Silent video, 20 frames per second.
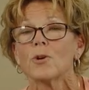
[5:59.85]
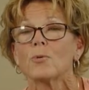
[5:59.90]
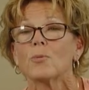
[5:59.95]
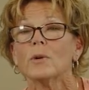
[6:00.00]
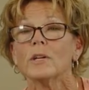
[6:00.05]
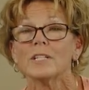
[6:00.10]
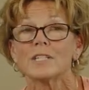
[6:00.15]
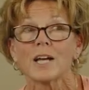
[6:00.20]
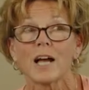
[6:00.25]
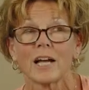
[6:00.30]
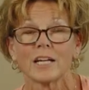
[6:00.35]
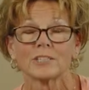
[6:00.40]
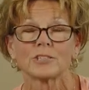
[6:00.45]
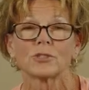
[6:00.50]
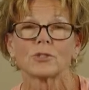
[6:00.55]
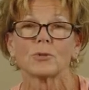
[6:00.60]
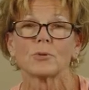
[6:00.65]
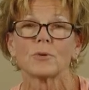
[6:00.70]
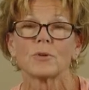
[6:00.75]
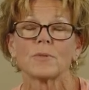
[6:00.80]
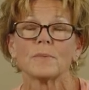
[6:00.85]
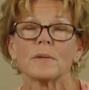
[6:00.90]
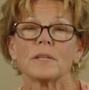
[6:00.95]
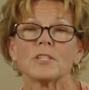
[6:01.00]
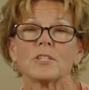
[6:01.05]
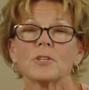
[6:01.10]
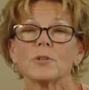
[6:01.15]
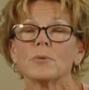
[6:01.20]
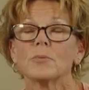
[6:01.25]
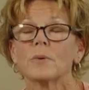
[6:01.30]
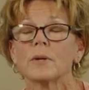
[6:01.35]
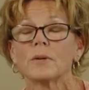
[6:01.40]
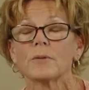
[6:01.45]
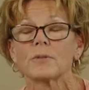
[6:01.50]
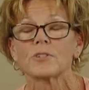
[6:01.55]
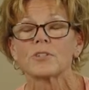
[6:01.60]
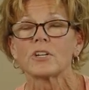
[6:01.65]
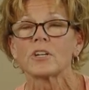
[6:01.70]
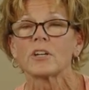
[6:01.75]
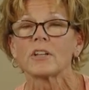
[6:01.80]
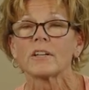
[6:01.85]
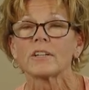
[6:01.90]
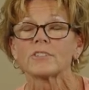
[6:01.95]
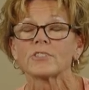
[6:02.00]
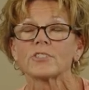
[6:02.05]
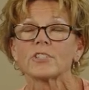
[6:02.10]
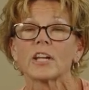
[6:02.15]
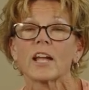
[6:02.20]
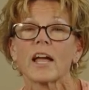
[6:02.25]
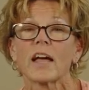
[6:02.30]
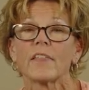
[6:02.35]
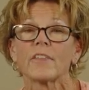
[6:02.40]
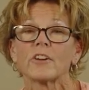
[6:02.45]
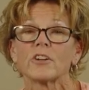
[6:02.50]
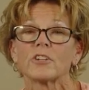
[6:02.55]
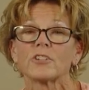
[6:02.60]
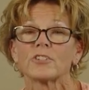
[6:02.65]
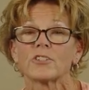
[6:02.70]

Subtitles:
went to high school with me too. We were cheerleaders together,